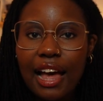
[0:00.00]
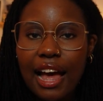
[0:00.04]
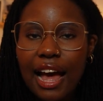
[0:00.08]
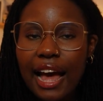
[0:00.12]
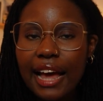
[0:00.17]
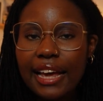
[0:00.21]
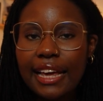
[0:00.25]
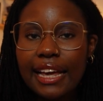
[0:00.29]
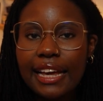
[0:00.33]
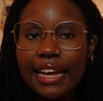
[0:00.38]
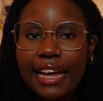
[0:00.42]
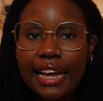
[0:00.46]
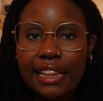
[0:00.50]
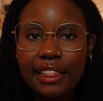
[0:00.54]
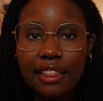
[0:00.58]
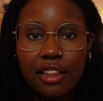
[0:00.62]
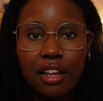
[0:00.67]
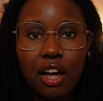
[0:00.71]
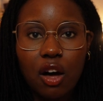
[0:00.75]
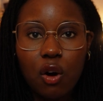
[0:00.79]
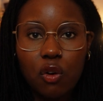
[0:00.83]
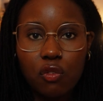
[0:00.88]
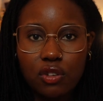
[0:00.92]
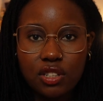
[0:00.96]
I can get
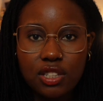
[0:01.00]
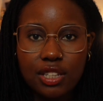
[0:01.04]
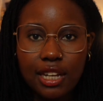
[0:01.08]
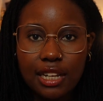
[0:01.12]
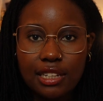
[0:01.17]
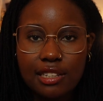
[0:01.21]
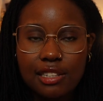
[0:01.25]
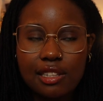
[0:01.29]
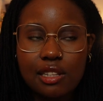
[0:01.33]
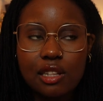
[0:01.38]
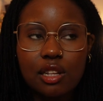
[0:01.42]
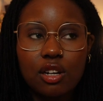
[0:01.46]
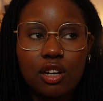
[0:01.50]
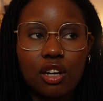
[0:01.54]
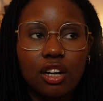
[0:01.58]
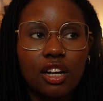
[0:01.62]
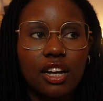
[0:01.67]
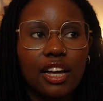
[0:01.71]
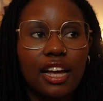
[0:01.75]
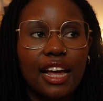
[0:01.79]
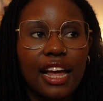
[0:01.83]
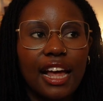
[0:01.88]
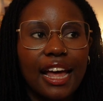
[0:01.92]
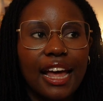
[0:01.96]
the oversized
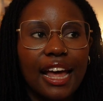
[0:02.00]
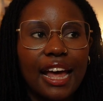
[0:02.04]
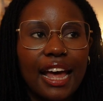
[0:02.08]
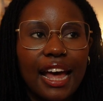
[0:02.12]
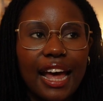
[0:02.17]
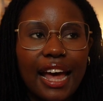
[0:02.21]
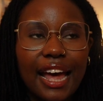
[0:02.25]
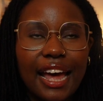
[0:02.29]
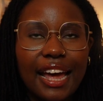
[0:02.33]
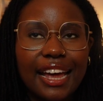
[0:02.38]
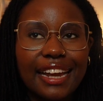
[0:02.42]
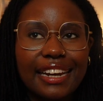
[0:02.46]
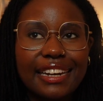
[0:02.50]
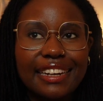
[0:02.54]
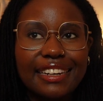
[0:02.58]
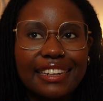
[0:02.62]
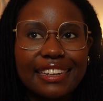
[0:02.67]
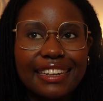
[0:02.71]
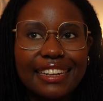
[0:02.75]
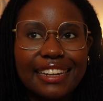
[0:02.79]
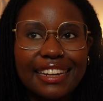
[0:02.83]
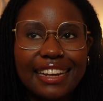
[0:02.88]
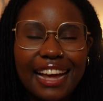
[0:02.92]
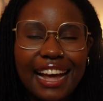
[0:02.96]
look.
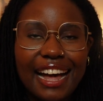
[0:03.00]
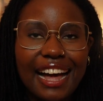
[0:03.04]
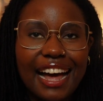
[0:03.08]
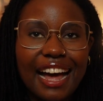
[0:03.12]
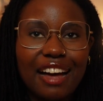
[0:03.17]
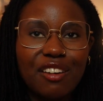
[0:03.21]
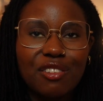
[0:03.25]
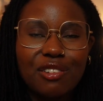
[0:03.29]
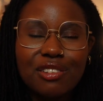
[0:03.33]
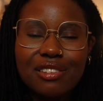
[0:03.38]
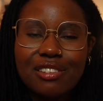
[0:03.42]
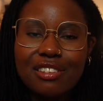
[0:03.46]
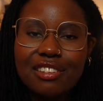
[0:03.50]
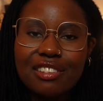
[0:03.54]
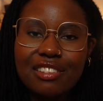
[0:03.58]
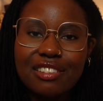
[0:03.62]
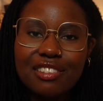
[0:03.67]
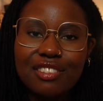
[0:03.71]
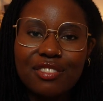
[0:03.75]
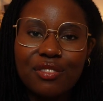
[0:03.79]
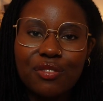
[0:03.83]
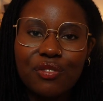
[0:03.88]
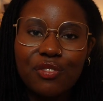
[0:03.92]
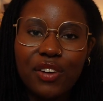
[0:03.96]
And yeah, I wasn't
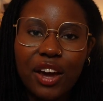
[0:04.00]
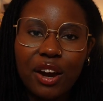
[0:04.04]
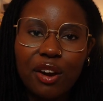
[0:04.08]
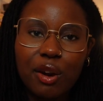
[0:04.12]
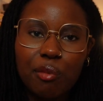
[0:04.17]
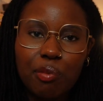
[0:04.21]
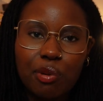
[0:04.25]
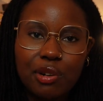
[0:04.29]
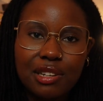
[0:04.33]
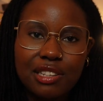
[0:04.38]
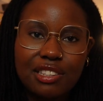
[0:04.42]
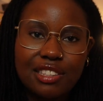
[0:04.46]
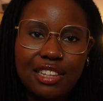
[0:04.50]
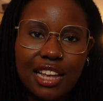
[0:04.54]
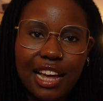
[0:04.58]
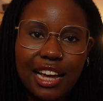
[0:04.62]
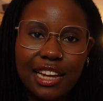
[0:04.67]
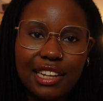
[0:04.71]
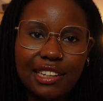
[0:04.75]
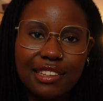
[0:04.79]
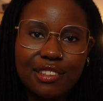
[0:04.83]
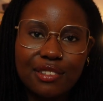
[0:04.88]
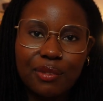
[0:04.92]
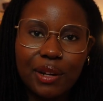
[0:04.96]
very
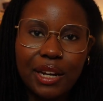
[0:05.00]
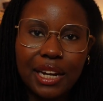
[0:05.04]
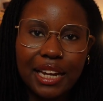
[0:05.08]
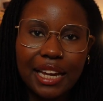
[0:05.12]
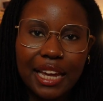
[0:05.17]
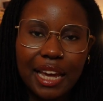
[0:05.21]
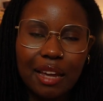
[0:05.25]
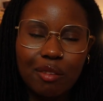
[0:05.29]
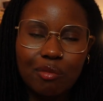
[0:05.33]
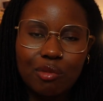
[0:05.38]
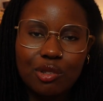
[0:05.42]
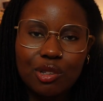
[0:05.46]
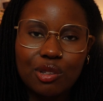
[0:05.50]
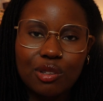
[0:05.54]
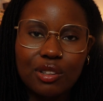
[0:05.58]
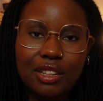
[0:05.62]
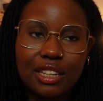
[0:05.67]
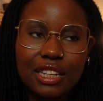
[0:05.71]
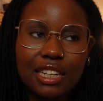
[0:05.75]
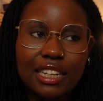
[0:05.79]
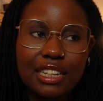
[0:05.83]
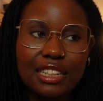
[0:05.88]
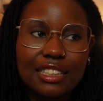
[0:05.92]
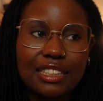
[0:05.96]
precise when it came to
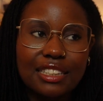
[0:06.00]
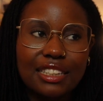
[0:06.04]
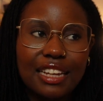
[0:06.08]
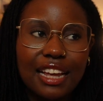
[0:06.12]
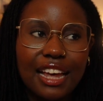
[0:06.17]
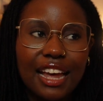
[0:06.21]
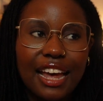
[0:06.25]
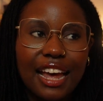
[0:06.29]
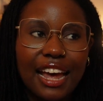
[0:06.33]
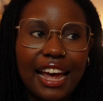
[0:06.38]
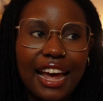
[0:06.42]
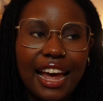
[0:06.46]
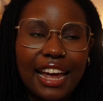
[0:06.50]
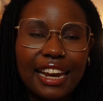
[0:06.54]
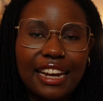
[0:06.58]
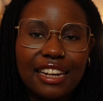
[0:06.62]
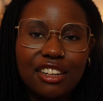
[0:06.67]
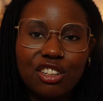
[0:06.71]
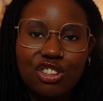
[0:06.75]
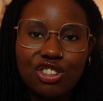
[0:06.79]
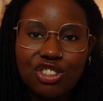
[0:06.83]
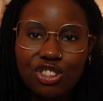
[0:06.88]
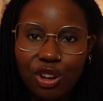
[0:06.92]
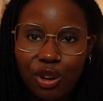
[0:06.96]
these, and
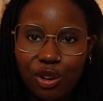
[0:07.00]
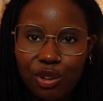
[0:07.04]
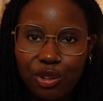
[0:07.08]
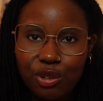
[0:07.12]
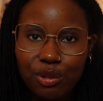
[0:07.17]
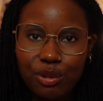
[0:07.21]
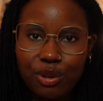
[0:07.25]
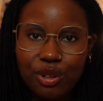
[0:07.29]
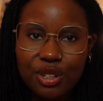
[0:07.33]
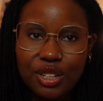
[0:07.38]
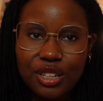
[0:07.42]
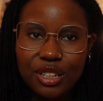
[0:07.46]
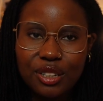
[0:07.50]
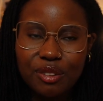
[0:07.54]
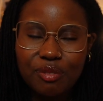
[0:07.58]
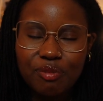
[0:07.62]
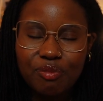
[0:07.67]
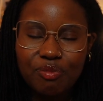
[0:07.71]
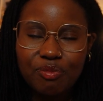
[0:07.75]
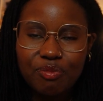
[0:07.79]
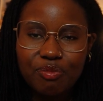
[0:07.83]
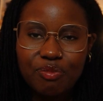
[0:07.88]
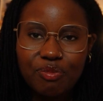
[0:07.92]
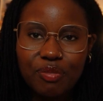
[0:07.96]
it showed.
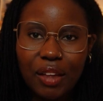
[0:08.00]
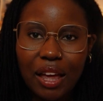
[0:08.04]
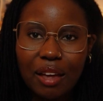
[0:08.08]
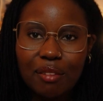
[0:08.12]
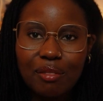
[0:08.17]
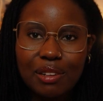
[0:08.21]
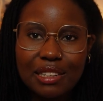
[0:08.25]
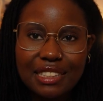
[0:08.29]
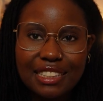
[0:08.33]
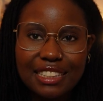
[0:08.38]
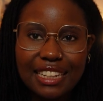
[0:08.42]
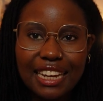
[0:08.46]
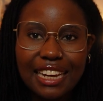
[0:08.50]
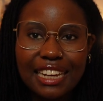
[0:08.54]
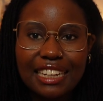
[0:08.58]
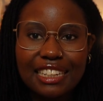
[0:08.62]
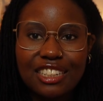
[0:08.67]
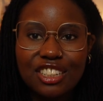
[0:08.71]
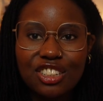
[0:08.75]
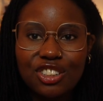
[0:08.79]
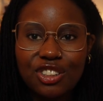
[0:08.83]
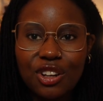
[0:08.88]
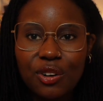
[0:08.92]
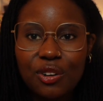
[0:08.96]
I must say
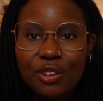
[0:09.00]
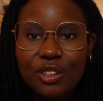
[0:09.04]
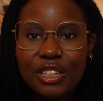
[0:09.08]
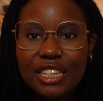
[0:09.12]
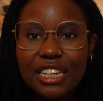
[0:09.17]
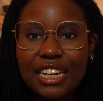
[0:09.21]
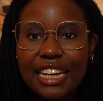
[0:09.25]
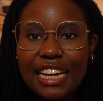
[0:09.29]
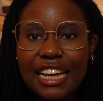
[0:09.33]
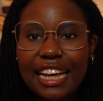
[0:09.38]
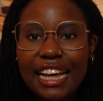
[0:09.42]
it showed.